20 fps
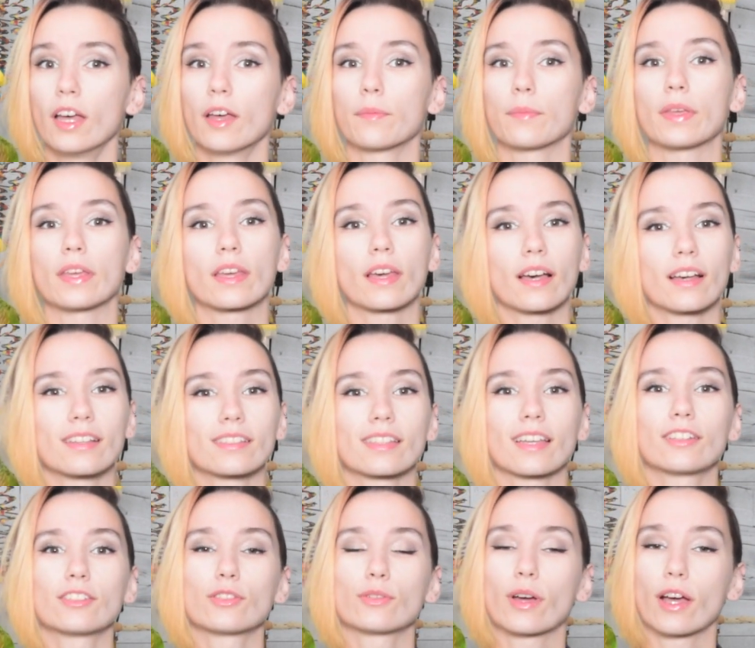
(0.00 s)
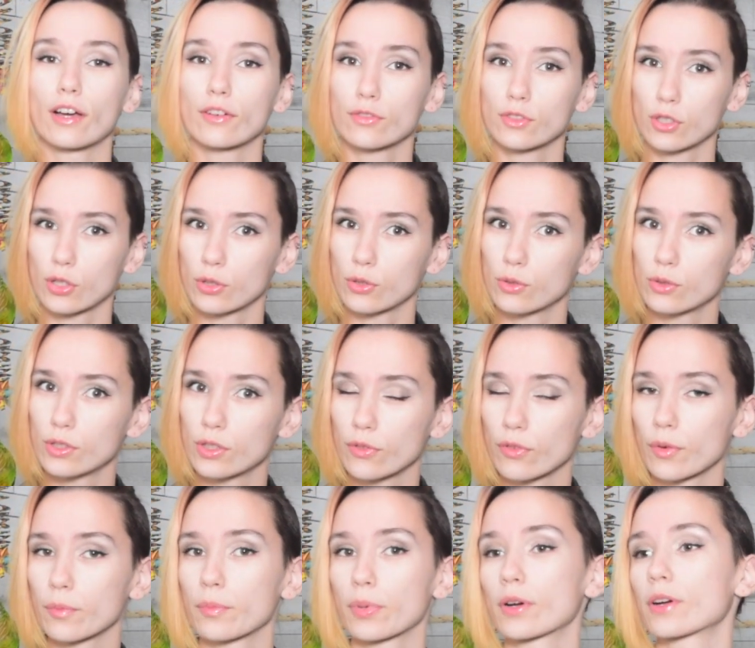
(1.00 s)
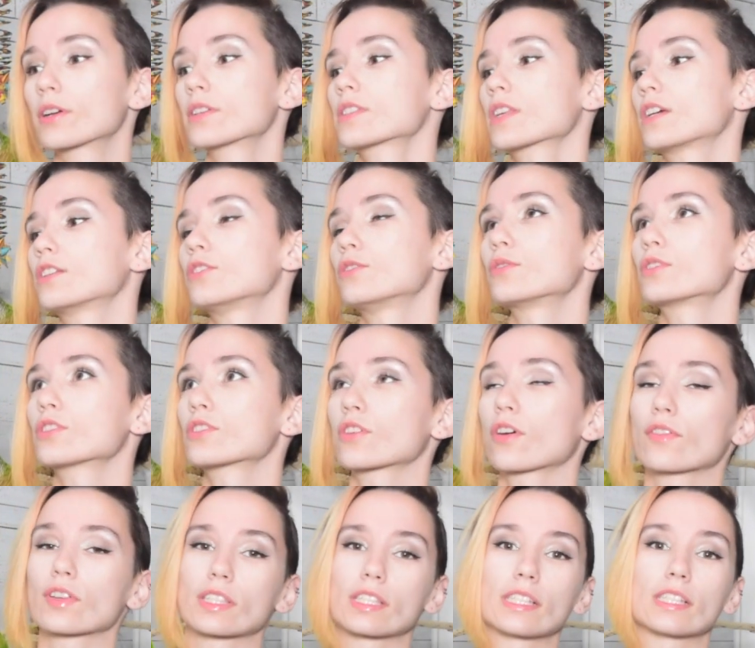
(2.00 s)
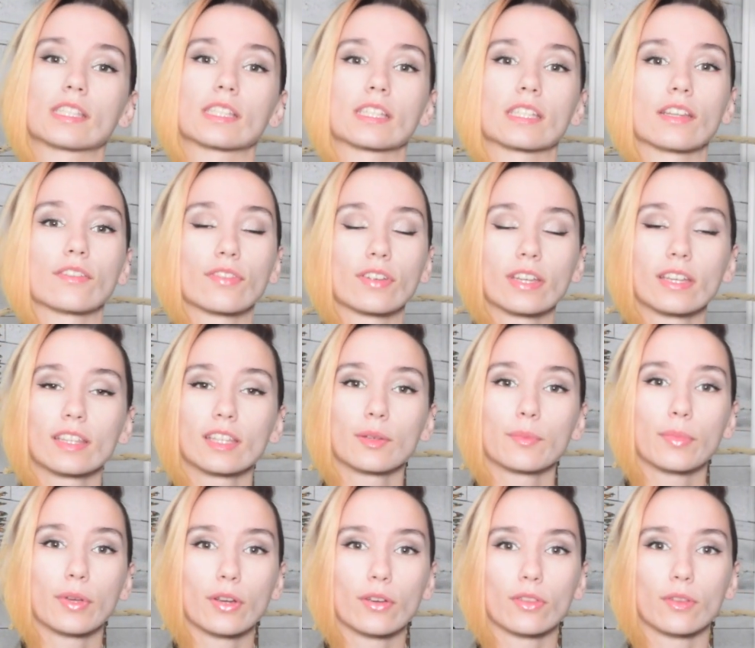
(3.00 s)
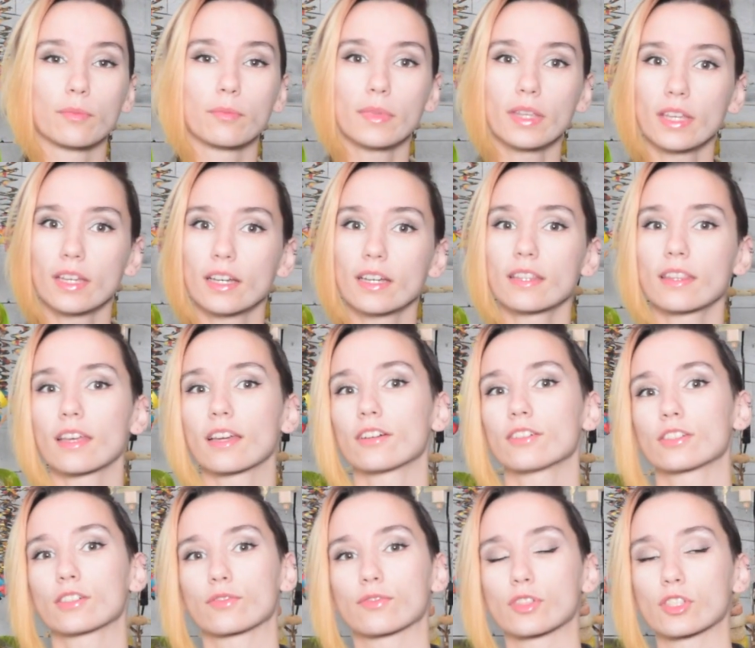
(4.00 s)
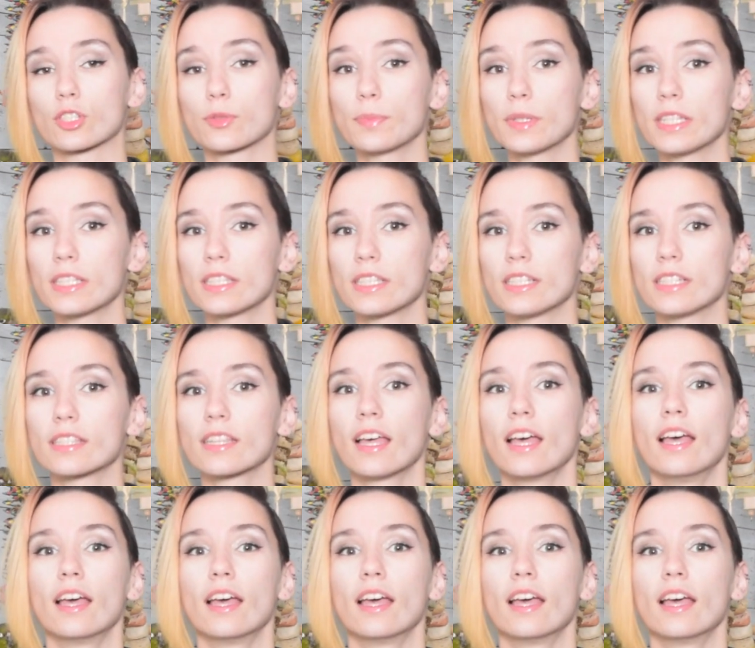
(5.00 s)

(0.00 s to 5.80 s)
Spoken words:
Because I do have two different birds, and Newt is obviously significantly bigger than Mia, they are different species,